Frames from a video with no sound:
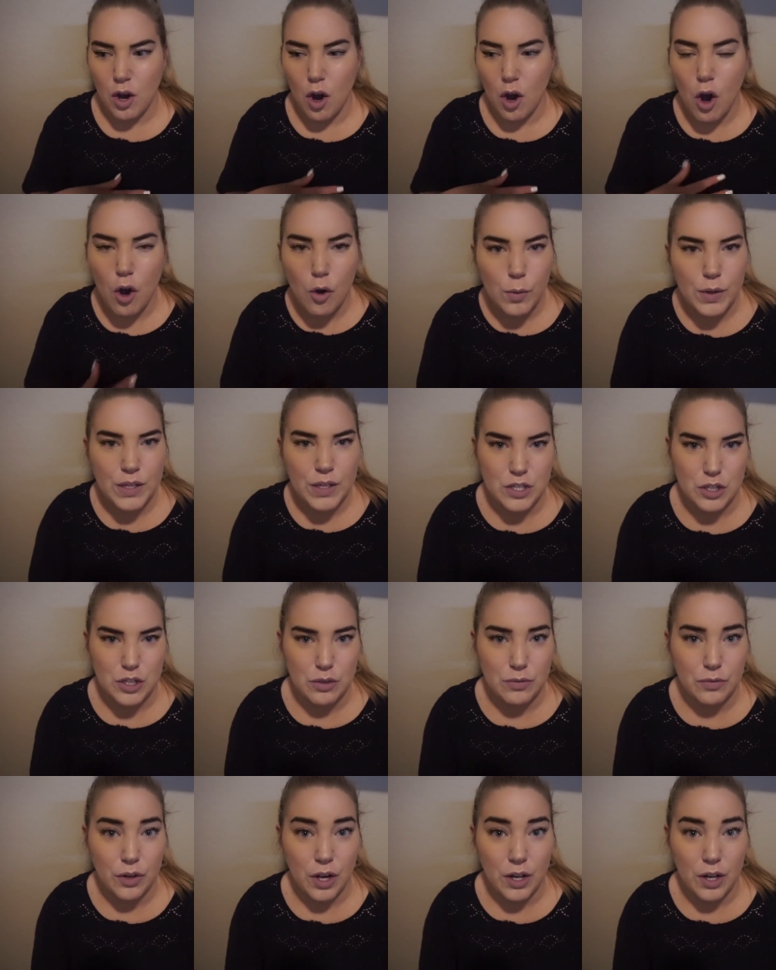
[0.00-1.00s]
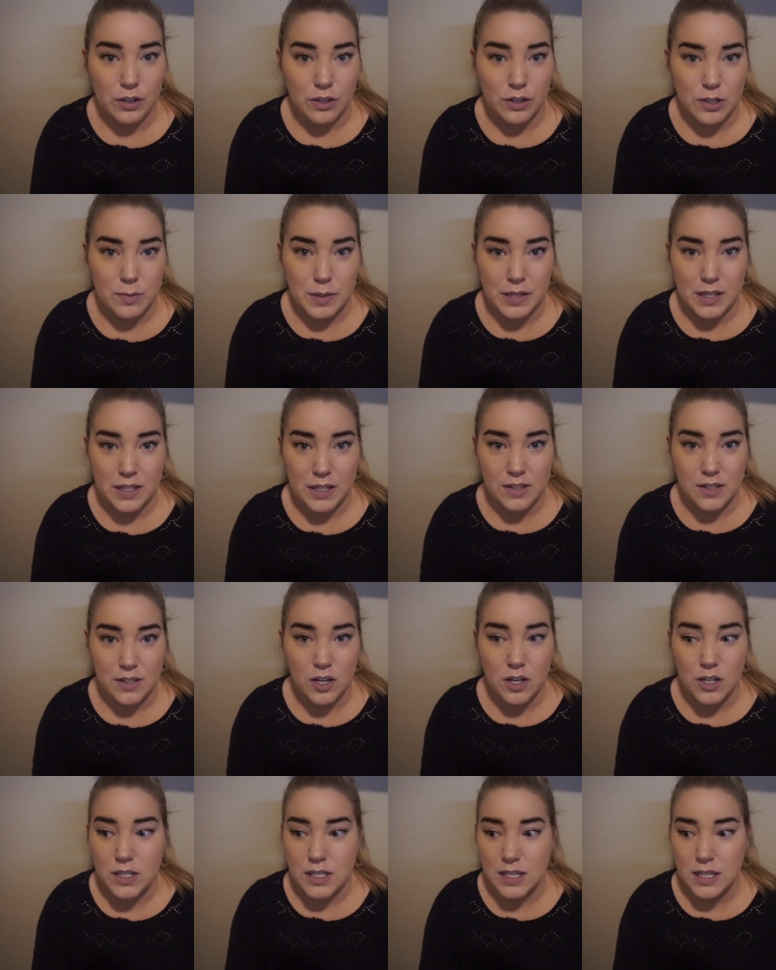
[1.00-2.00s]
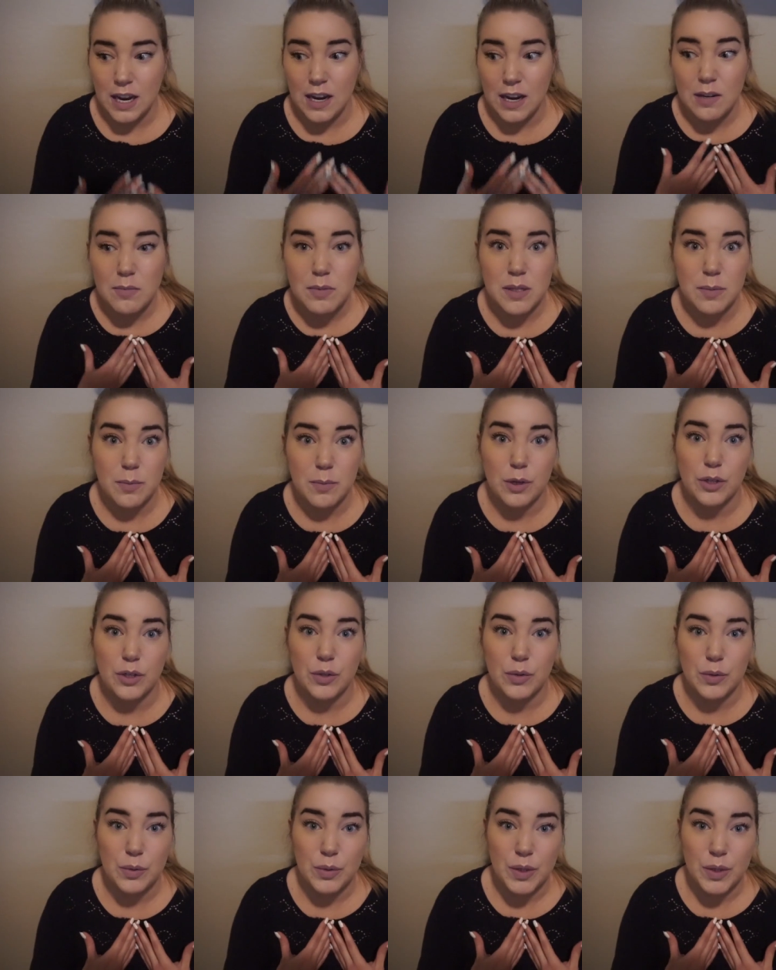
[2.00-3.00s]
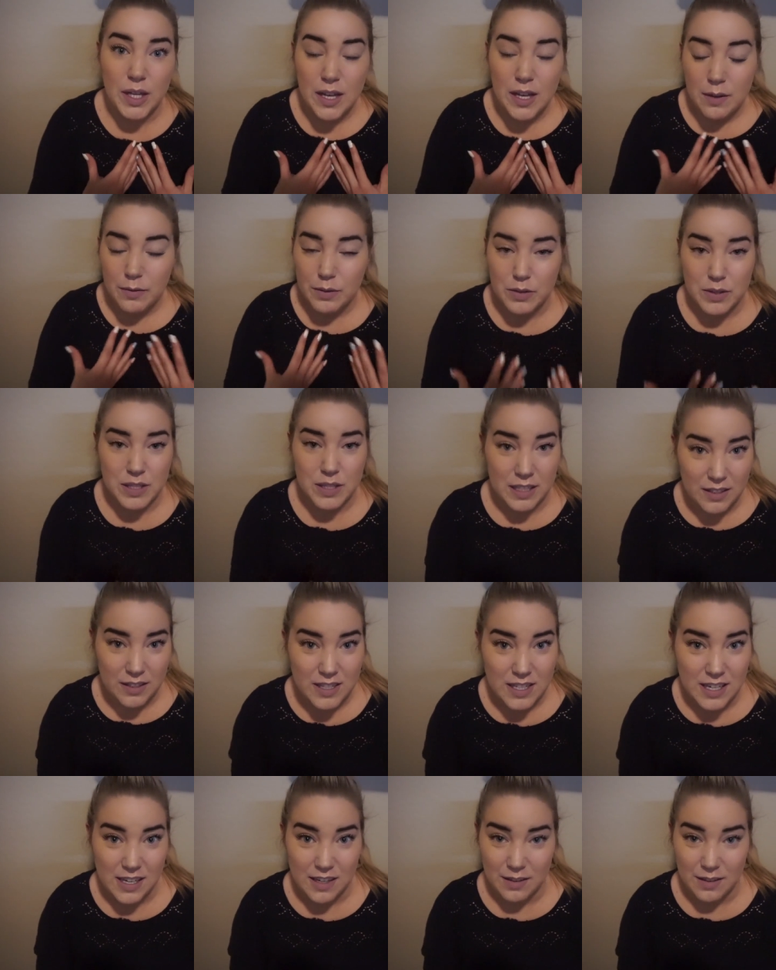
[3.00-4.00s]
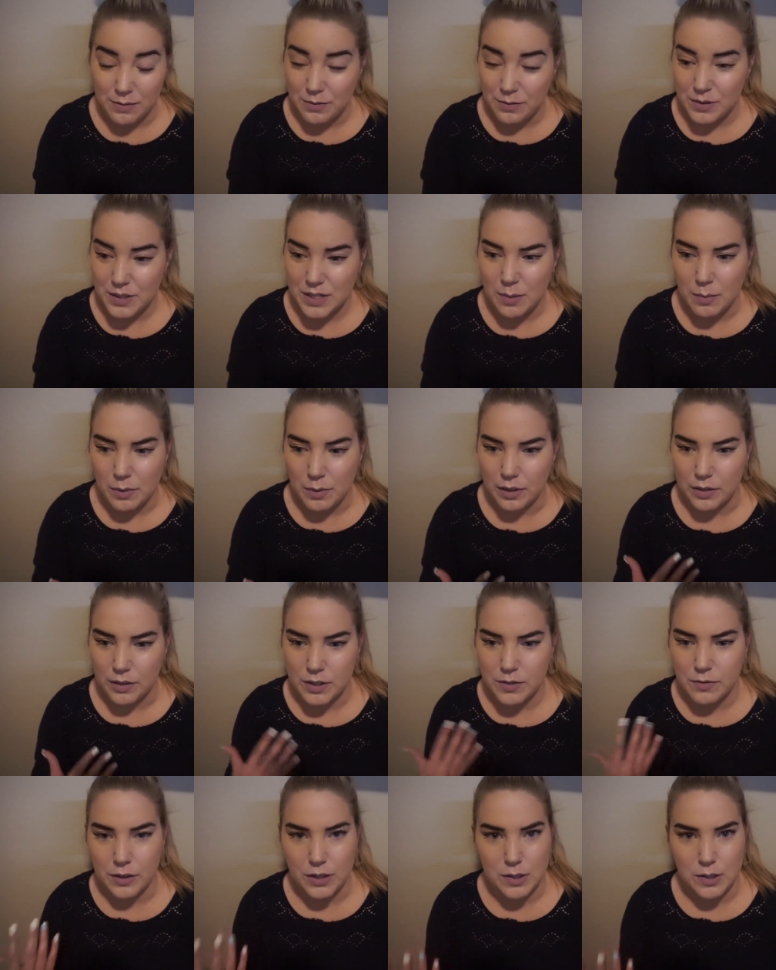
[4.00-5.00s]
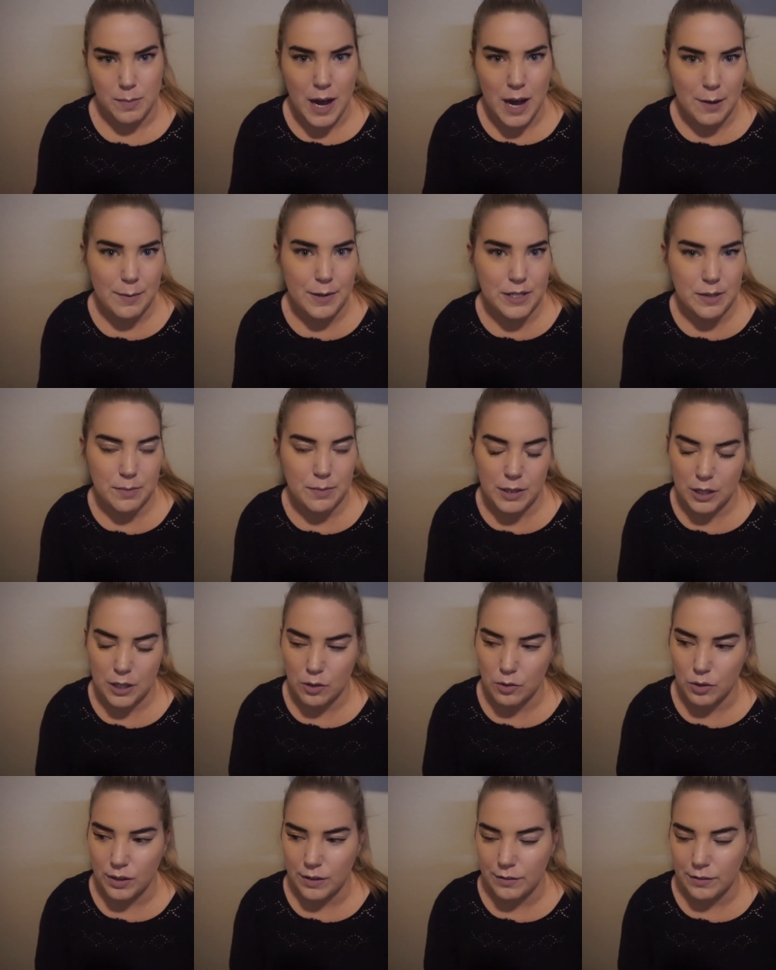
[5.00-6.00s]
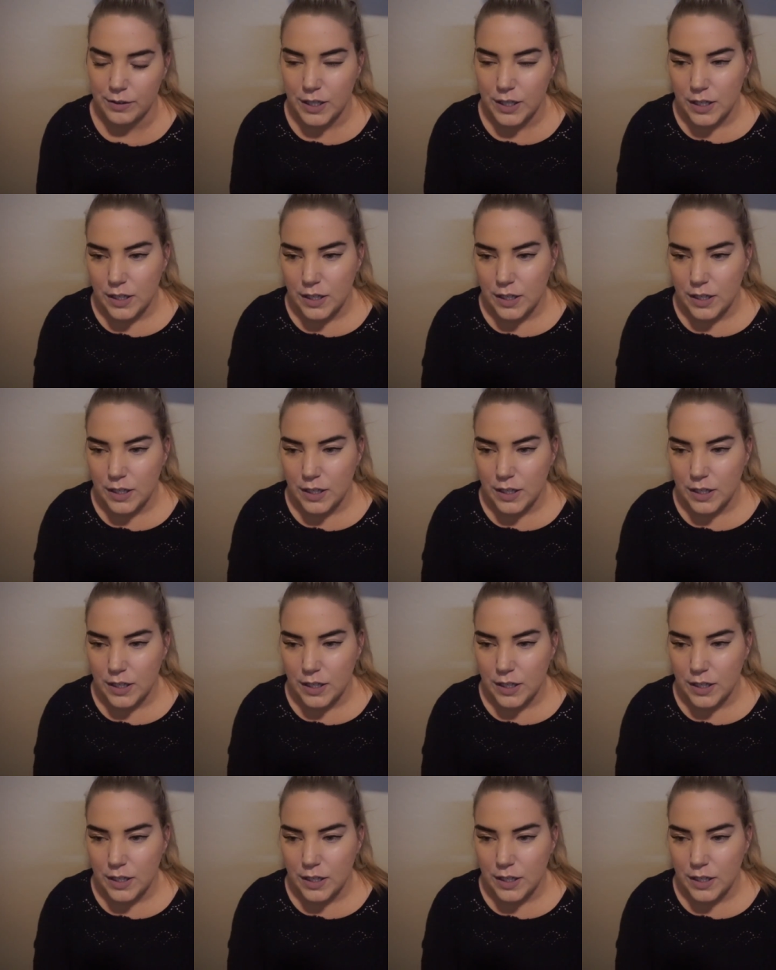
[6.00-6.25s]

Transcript: always do for others, because honestly, I am someone who feels guilty if someone else feels bad about something, or if